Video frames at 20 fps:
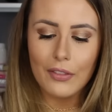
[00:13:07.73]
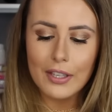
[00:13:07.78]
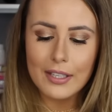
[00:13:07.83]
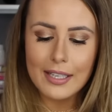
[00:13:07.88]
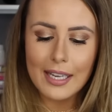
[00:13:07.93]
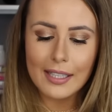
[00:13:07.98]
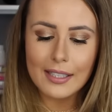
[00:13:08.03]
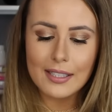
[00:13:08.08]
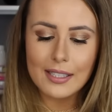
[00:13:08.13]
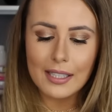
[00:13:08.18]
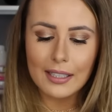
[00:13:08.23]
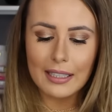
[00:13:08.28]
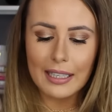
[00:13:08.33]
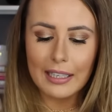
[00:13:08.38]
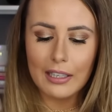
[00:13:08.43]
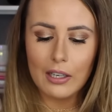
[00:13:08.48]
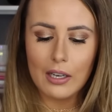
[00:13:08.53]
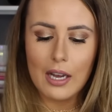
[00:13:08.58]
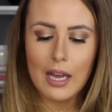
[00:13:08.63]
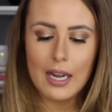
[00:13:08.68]
The next thing
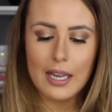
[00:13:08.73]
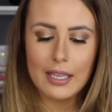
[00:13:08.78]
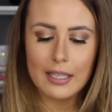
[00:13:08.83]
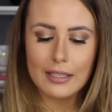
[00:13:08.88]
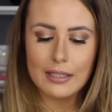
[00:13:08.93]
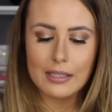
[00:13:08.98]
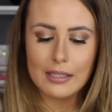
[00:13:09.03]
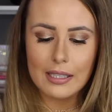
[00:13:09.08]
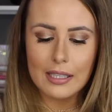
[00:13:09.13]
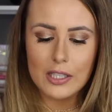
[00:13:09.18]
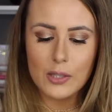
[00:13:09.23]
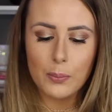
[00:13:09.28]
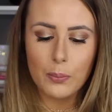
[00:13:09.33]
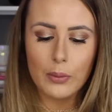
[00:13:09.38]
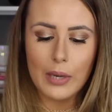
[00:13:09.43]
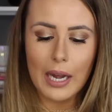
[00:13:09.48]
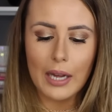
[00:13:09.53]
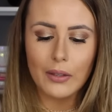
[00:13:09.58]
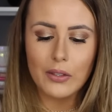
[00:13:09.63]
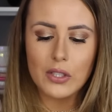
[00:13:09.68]
I got is this
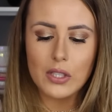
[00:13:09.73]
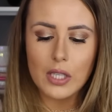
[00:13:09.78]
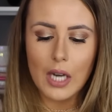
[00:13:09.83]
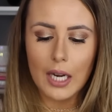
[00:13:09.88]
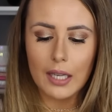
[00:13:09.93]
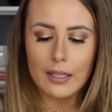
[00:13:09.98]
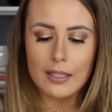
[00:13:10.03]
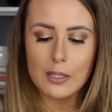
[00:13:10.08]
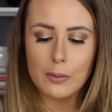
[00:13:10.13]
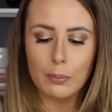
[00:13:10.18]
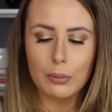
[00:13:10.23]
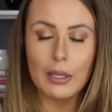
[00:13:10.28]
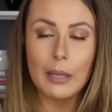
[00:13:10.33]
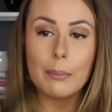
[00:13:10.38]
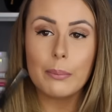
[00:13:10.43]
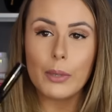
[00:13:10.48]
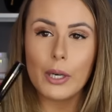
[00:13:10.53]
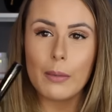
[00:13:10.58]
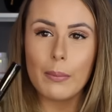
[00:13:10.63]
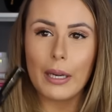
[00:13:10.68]
Brow Stylist
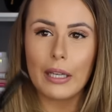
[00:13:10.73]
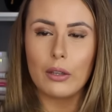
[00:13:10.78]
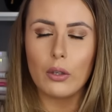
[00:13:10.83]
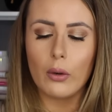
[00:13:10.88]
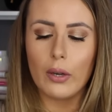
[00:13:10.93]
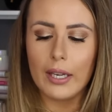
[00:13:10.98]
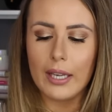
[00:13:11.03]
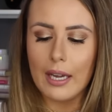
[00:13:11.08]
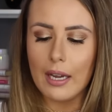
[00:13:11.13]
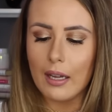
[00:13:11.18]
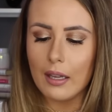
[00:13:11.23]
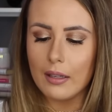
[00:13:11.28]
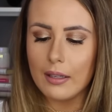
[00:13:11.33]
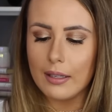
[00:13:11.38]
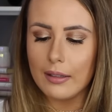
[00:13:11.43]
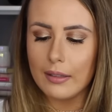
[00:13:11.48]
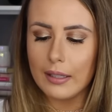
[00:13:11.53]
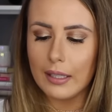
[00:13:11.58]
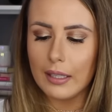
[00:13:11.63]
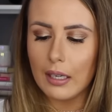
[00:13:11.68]
Plumper by
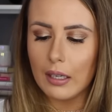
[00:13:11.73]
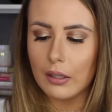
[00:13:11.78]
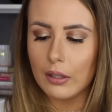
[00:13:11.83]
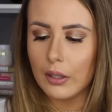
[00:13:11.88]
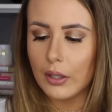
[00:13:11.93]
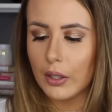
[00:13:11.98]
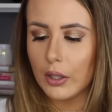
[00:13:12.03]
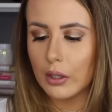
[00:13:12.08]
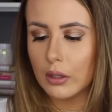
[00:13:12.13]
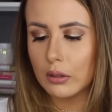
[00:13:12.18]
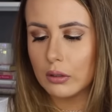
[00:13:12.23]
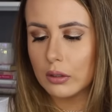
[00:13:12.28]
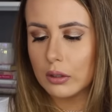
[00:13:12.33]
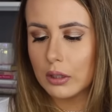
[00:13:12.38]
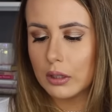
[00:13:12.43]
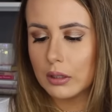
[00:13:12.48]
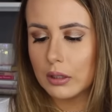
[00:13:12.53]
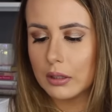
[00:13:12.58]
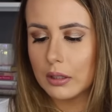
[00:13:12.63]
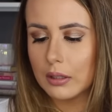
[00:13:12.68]
L'Oreal in the color
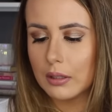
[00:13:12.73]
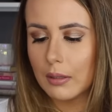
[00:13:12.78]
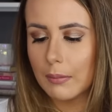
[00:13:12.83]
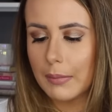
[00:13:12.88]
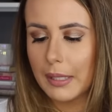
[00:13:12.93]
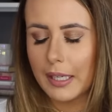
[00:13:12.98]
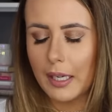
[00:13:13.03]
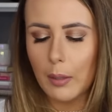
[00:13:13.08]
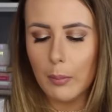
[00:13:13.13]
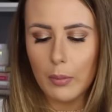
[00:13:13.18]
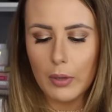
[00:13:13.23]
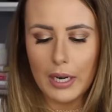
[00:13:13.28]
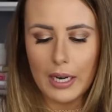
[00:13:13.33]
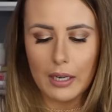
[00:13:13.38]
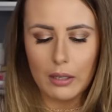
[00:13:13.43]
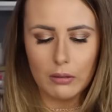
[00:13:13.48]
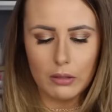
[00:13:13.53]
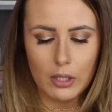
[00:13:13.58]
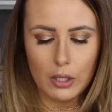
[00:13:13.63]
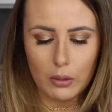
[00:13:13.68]
medium
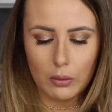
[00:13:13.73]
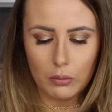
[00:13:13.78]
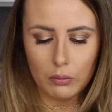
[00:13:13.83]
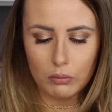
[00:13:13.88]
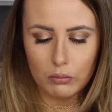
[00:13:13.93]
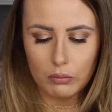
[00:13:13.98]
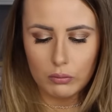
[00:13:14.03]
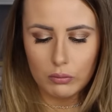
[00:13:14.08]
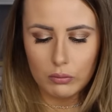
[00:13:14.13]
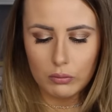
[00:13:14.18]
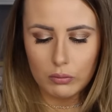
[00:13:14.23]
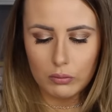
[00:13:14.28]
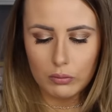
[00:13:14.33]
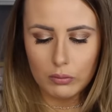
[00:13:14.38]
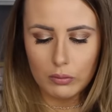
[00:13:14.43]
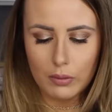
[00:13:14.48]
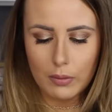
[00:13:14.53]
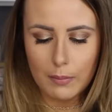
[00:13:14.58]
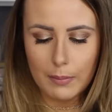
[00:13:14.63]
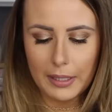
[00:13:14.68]
brown, no,
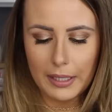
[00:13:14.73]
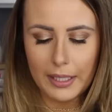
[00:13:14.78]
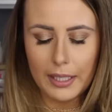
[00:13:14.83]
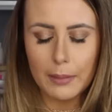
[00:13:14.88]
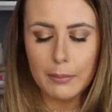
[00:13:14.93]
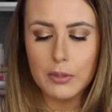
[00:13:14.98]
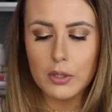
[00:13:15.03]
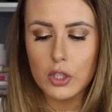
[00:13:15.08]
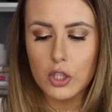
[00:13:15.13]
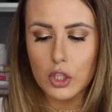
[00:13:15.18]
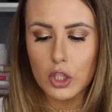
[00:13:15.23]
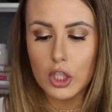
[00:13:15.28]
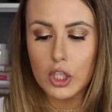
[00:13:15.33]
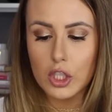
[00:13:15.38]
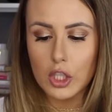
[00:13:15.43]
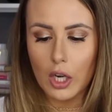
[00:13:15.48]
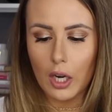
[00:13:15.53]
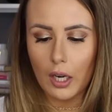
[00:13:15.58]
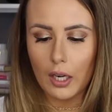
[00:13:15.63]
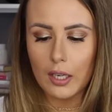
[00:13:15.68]
medium to
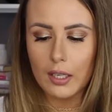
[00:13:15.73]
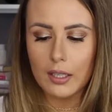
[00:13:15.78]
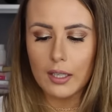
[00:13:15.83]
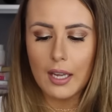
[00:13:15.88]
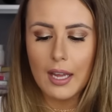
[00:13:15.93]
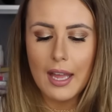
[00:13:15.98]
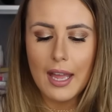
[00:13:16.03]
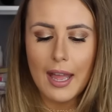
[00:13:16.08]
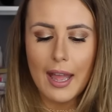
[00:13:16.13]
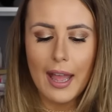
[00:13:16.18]
dark.